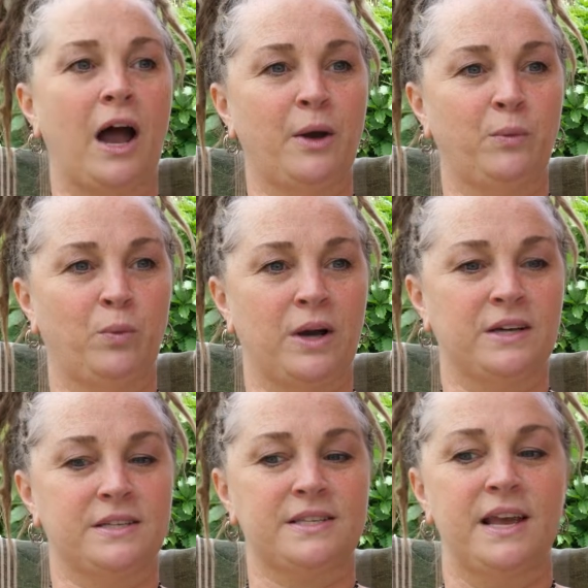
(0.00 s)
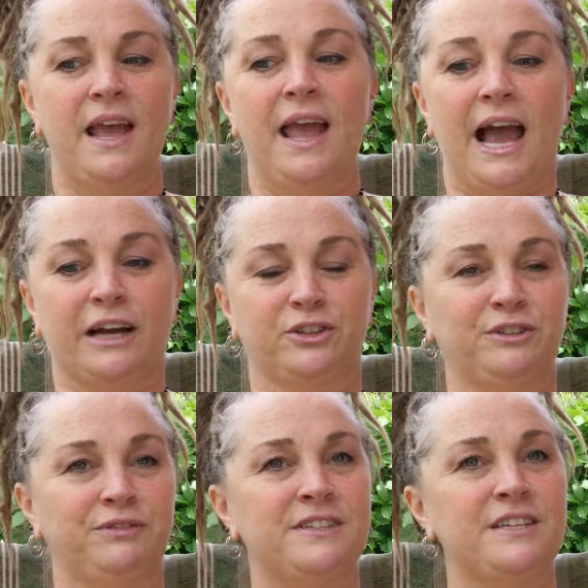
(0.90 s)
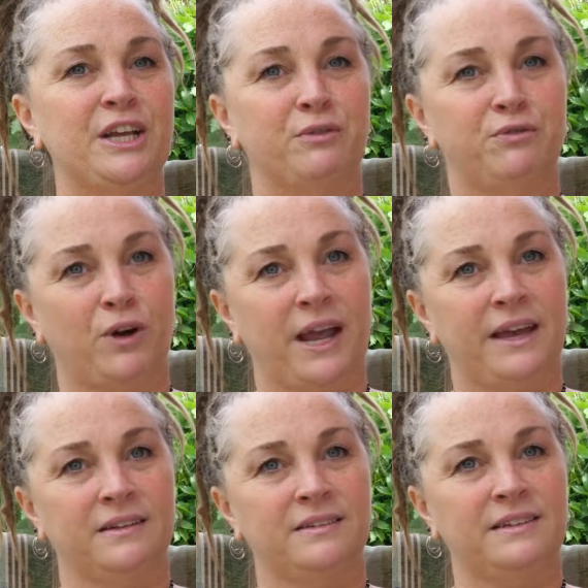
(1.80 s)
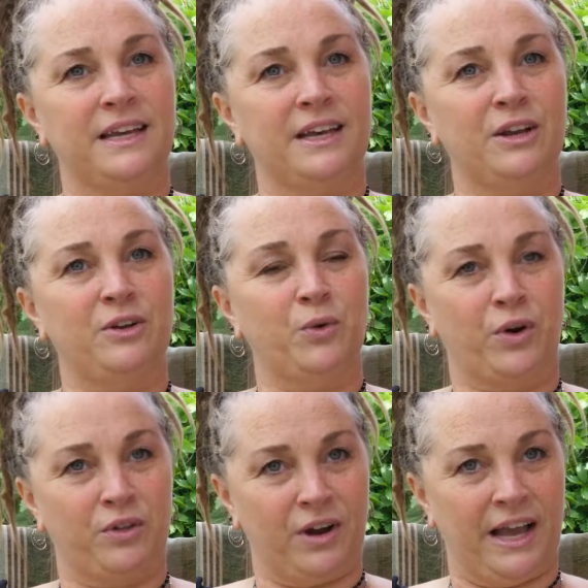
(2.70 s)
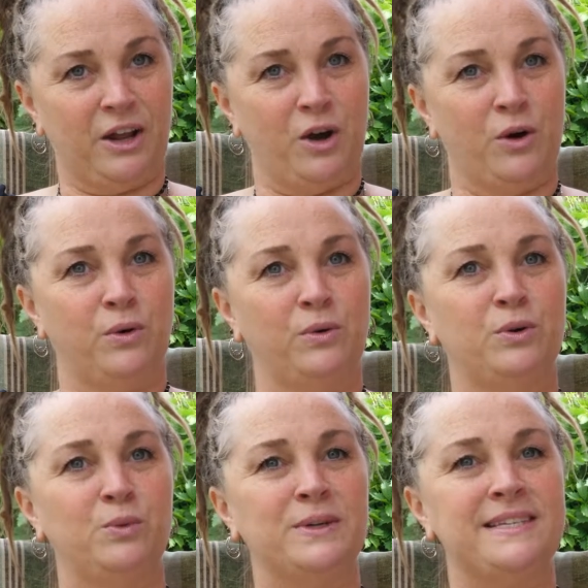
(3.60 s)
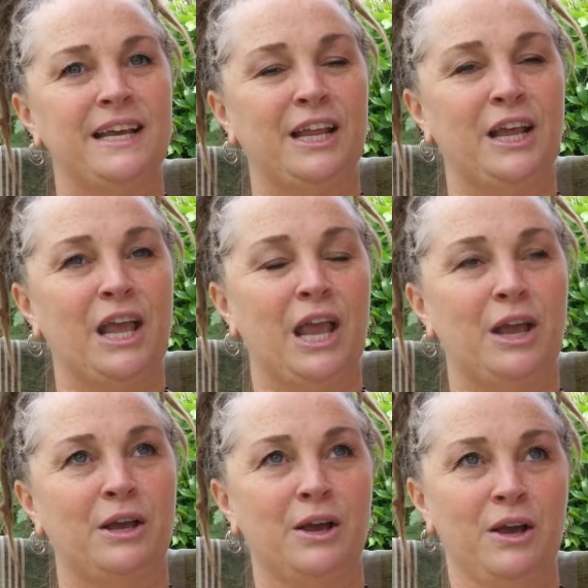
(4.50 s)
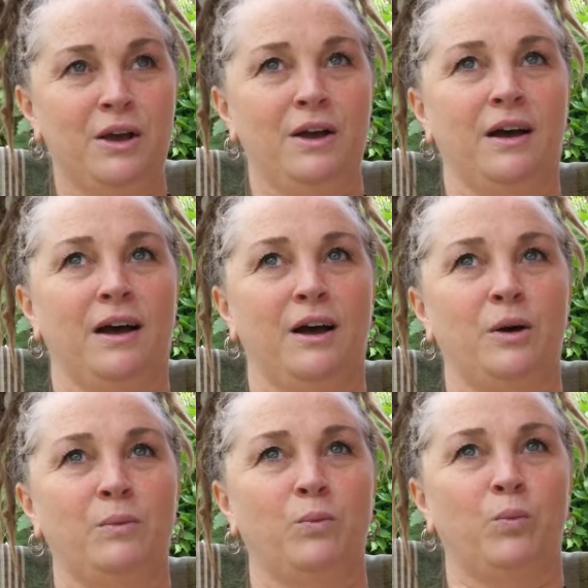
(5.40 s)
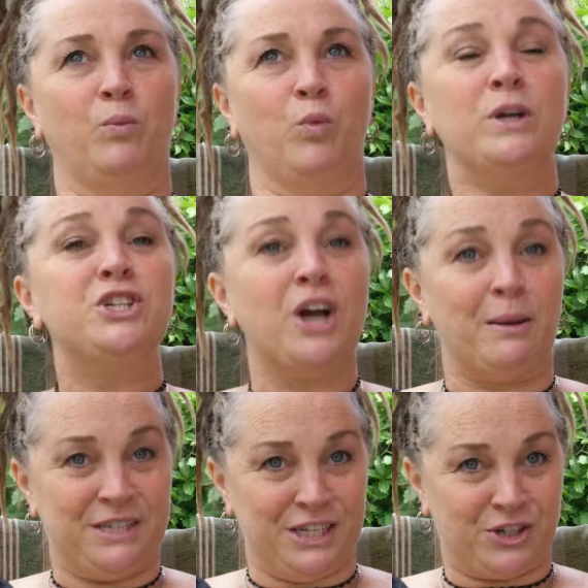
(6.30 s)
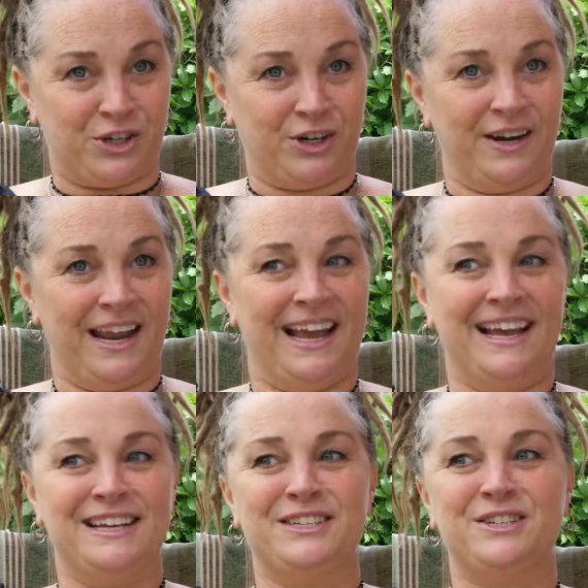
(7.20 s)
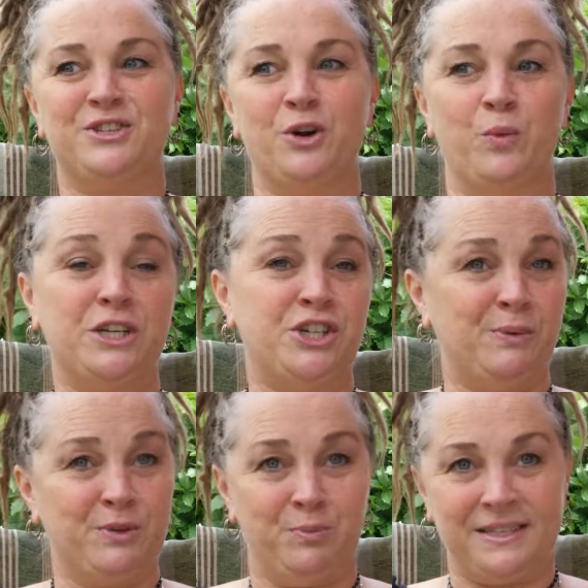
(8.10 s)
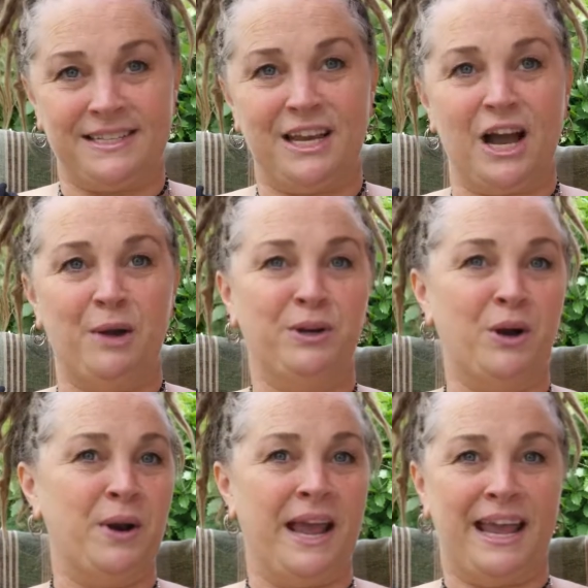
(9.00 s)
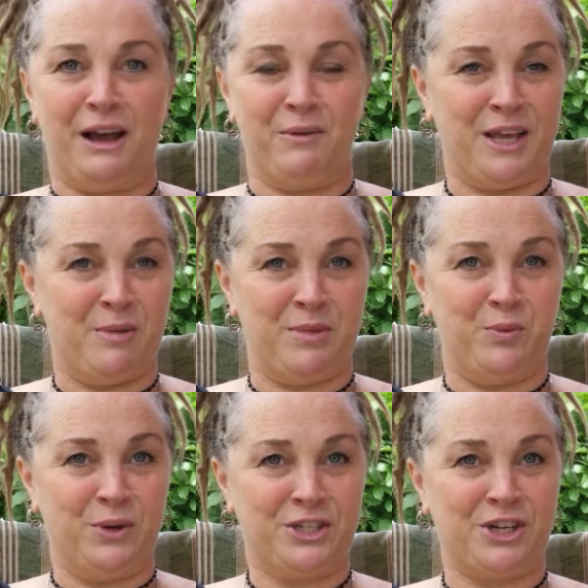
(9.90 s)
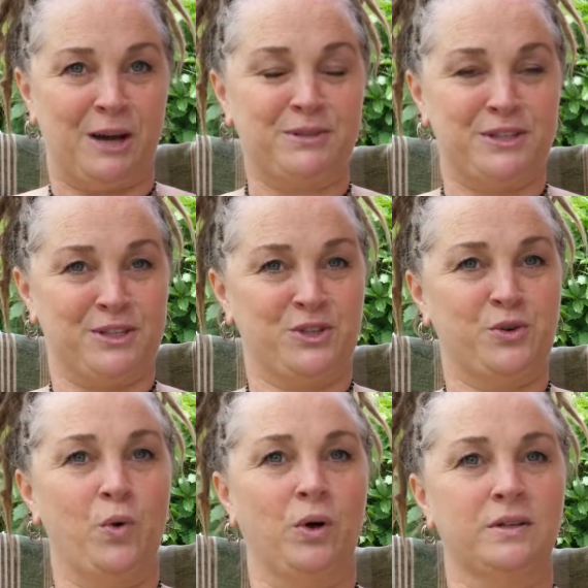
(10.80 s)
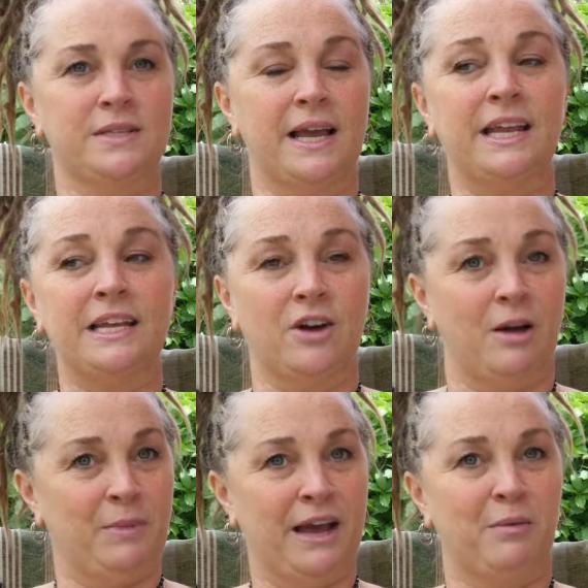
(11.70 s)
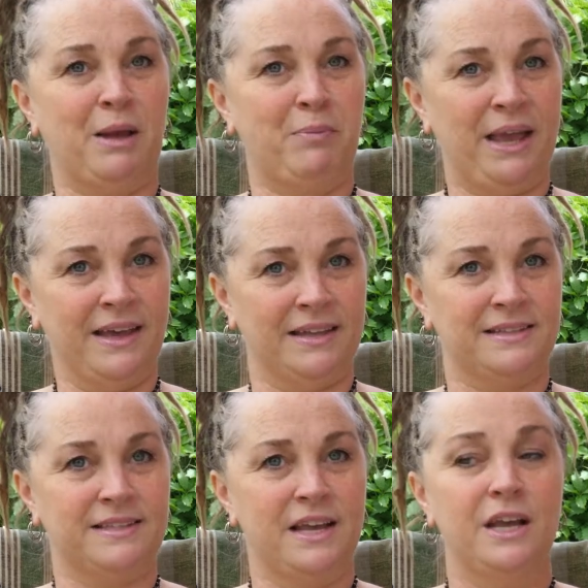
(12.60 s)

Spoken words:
I was actually visiting a friend in northern Idaho who was dating a wood shop teacher, and so when she was busy I would go and hang out with him in the wood shops at the schools, and he taught me how to make pens.